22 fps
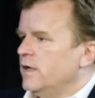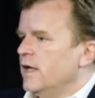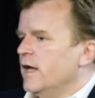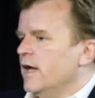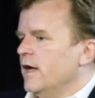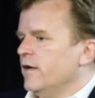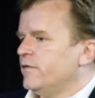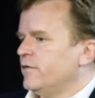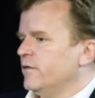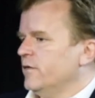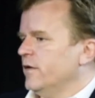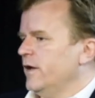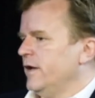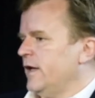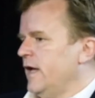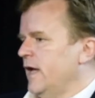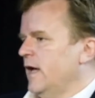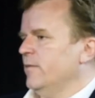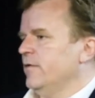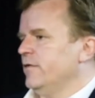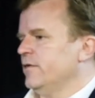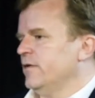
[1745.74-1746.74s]
Yeah, so like
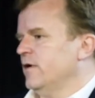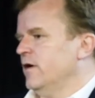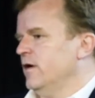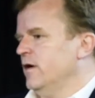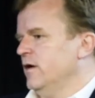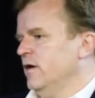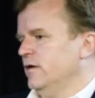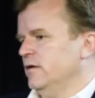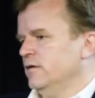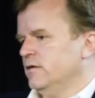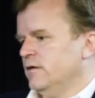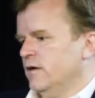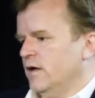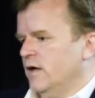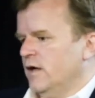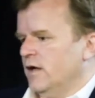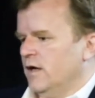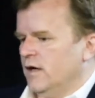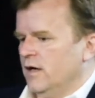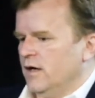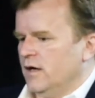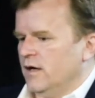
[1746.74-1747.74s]
Amazon,
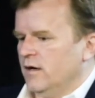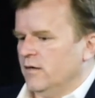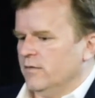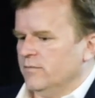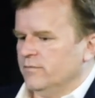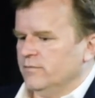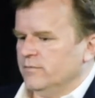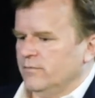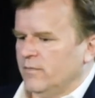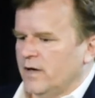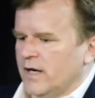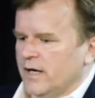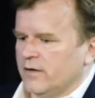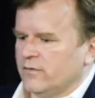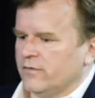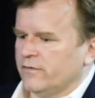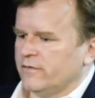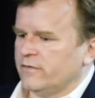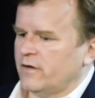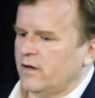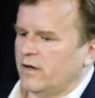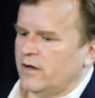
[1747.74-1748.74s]

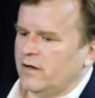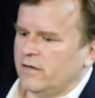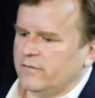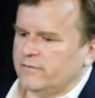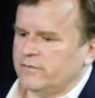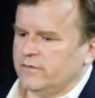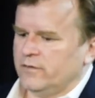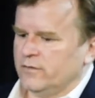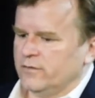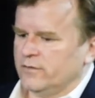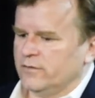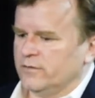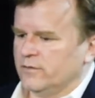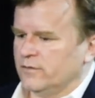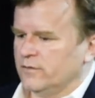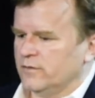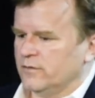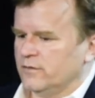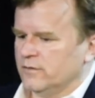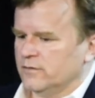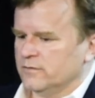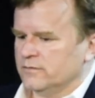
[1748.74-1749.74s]
Microsoft,
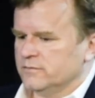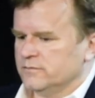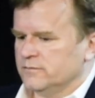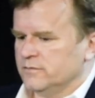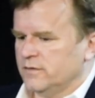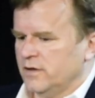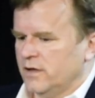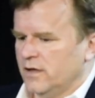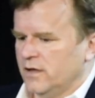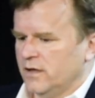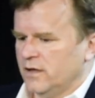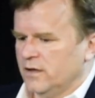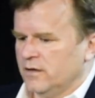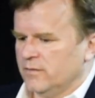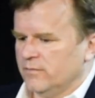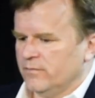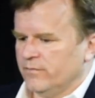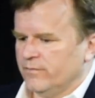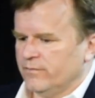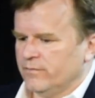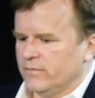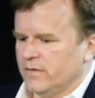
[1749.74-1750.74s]
Google,
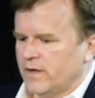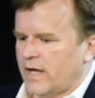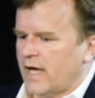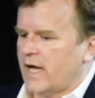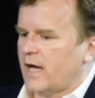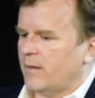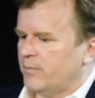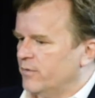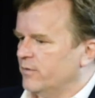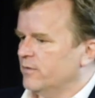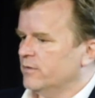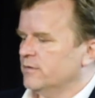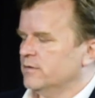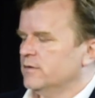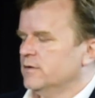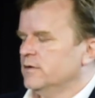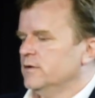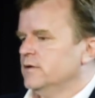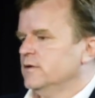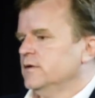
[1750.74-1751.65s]
Apple.